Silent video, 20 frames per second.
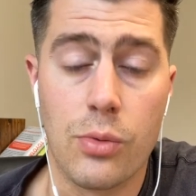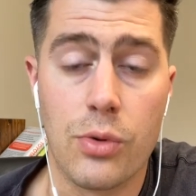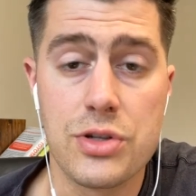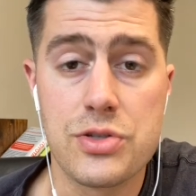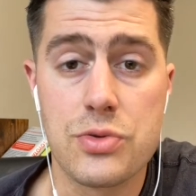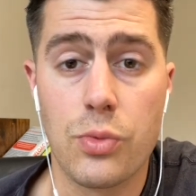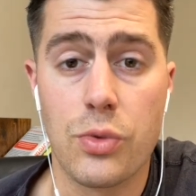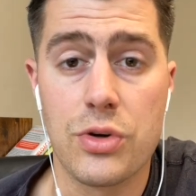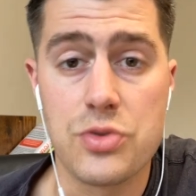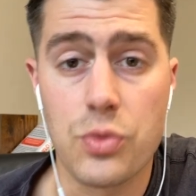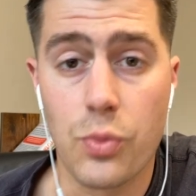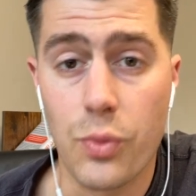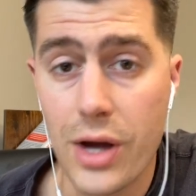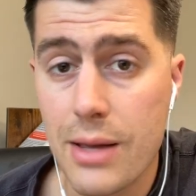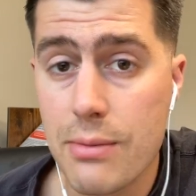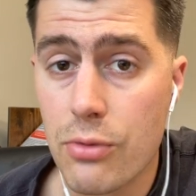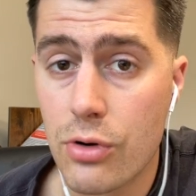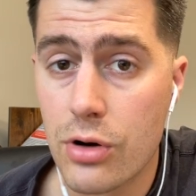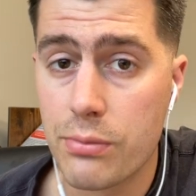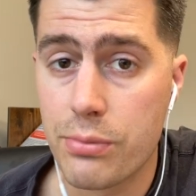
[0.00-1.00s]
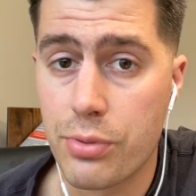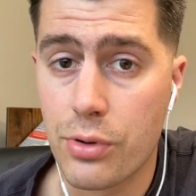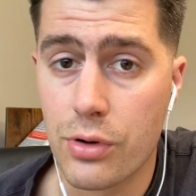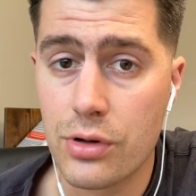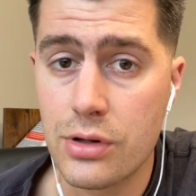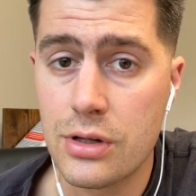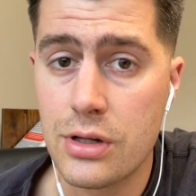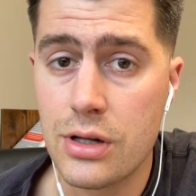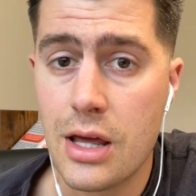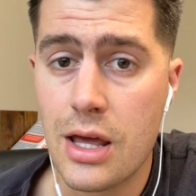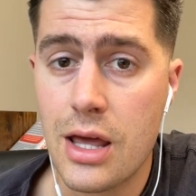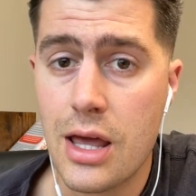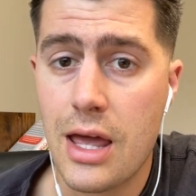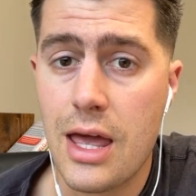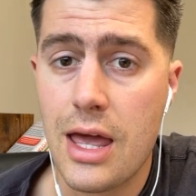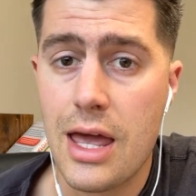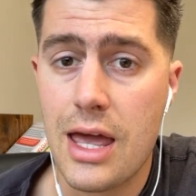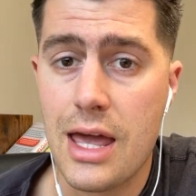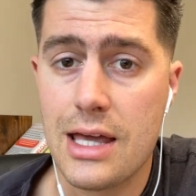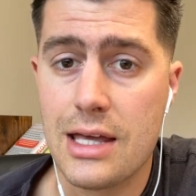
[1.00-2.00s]
What's what's way more important
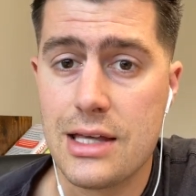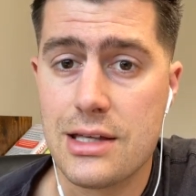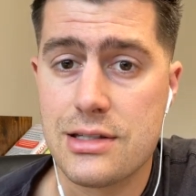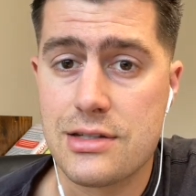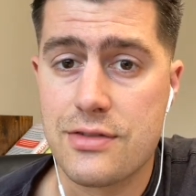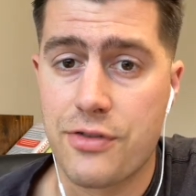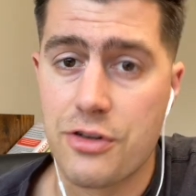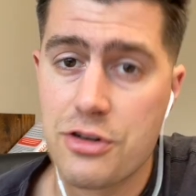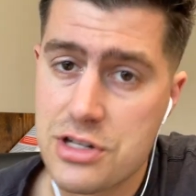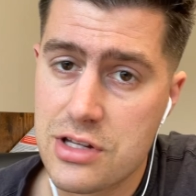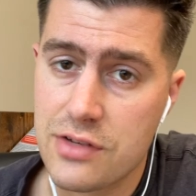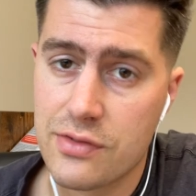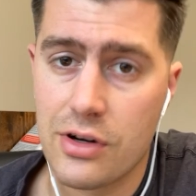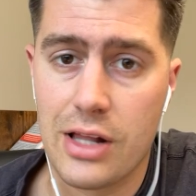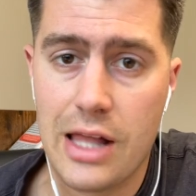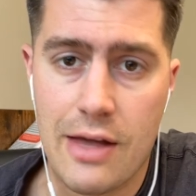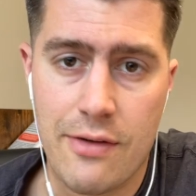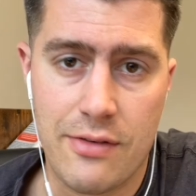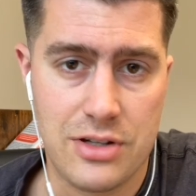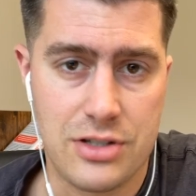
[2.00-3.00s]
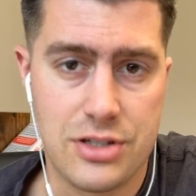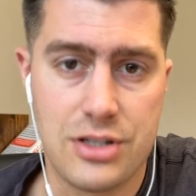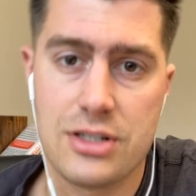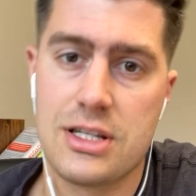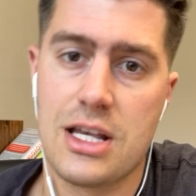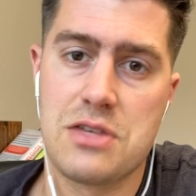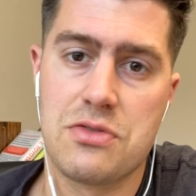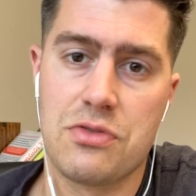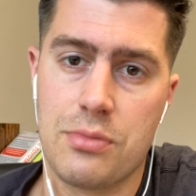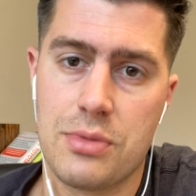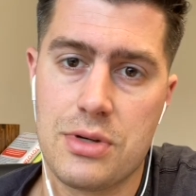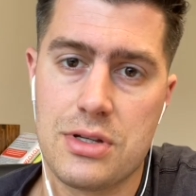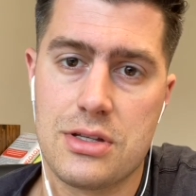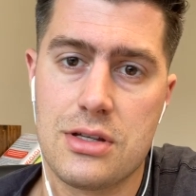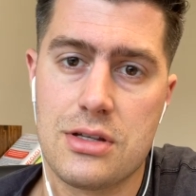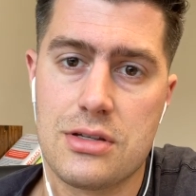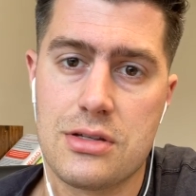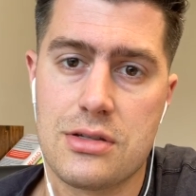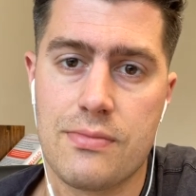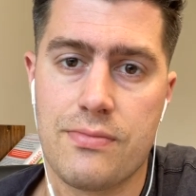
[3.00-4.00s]
is first of all having a successful
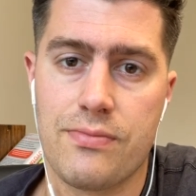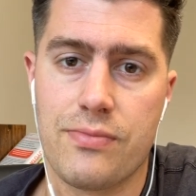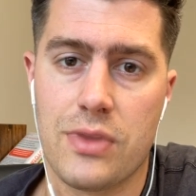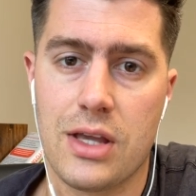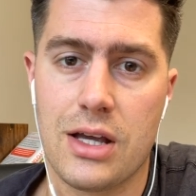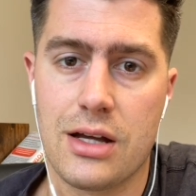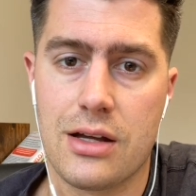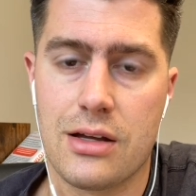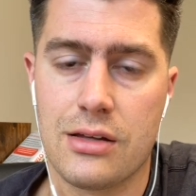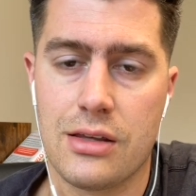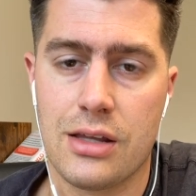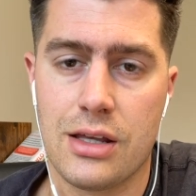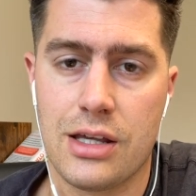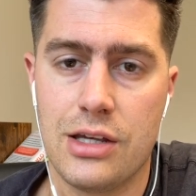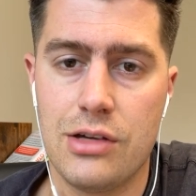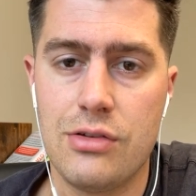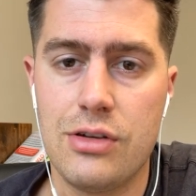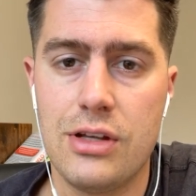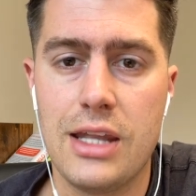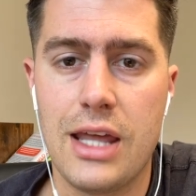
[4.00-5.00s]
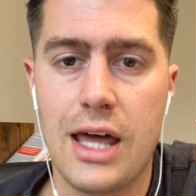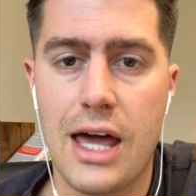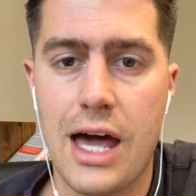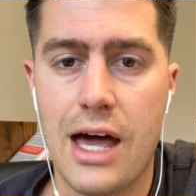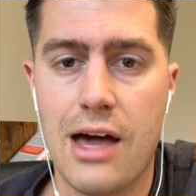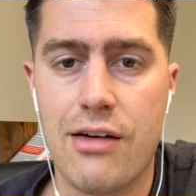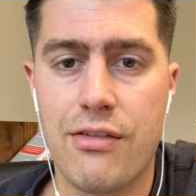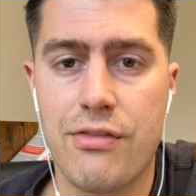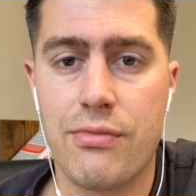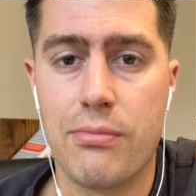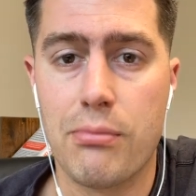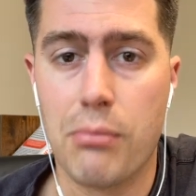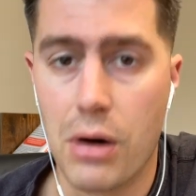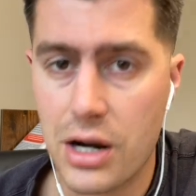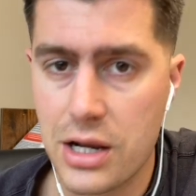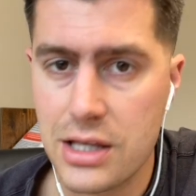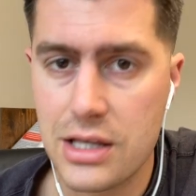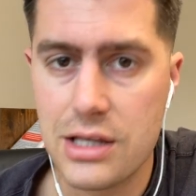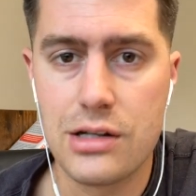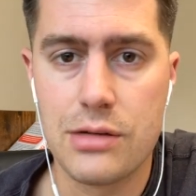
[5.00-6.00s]
business like, like you need to have
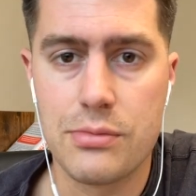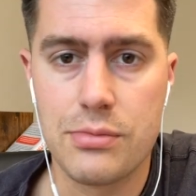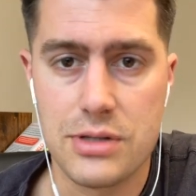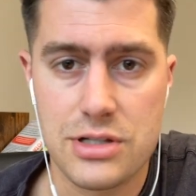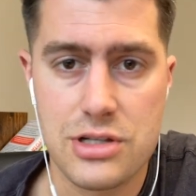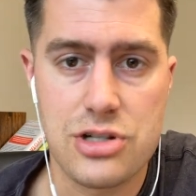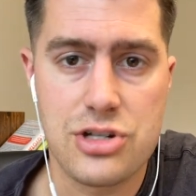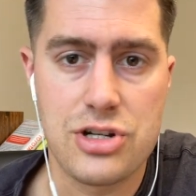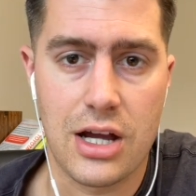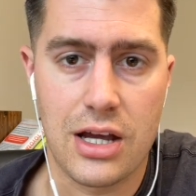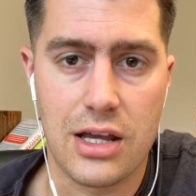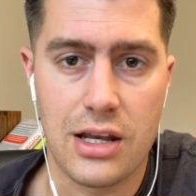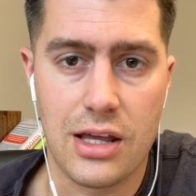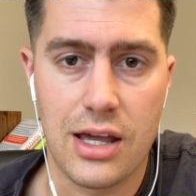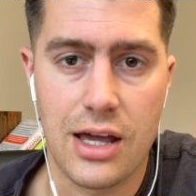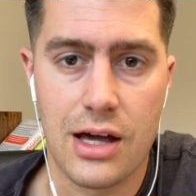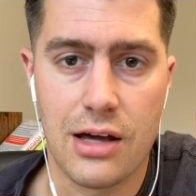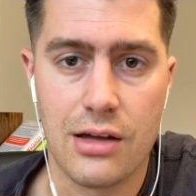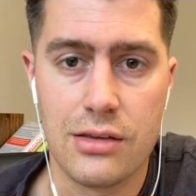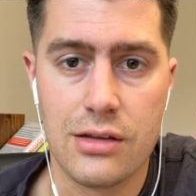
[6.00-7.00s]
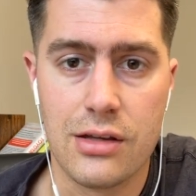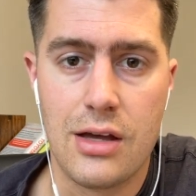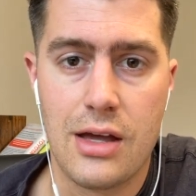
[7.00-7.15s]
money in your business checking account